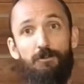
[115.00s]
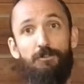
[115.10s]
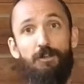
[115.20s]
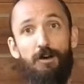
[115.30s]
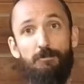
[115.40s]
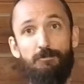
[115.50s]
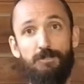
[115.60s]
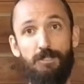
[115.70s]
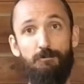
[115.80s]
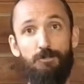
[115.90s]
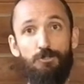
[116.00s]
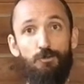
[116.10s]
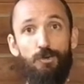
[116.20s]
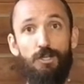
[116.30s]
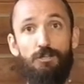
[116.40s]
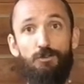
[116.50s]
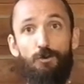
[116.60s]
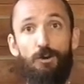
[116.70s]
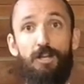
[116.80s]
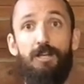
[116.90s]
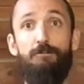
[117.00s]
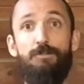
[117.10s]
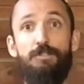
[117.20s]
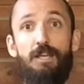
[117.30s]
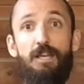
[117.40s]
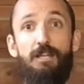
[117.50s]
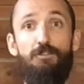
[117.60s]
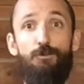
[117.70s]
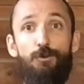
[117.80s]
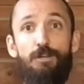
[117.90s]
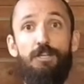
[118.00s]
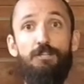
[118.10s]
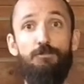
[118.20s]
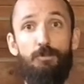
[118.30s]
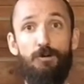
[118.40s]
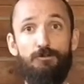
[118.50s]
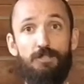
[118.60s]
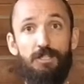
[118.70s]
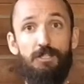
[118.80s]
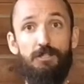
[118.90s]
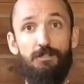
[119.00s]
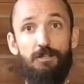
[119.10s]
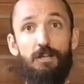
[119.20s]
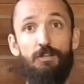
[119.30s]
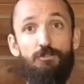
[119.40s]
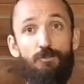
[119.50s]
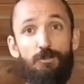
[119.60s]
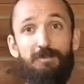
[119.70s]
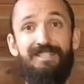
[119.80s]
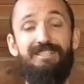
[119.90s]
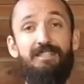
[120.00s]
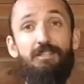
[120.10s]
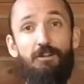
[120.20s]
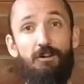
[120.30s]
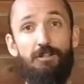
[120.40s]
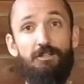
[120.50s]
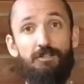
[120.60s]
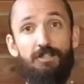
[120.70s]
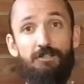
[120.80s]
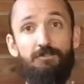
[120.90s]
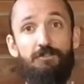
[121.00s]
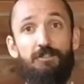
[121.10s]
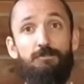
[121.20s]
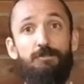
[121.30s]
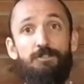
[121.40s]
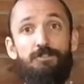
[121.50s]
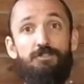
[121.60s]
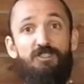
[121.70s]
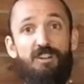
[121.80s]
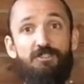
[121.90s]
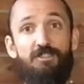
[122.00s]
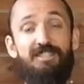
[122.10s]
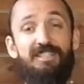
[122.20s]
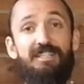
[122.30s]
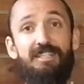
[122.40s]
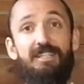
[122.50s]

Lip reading: thumbs in between your hips and your heel bones here. You don't want to be sitting on your heels for this position. You're actually sitting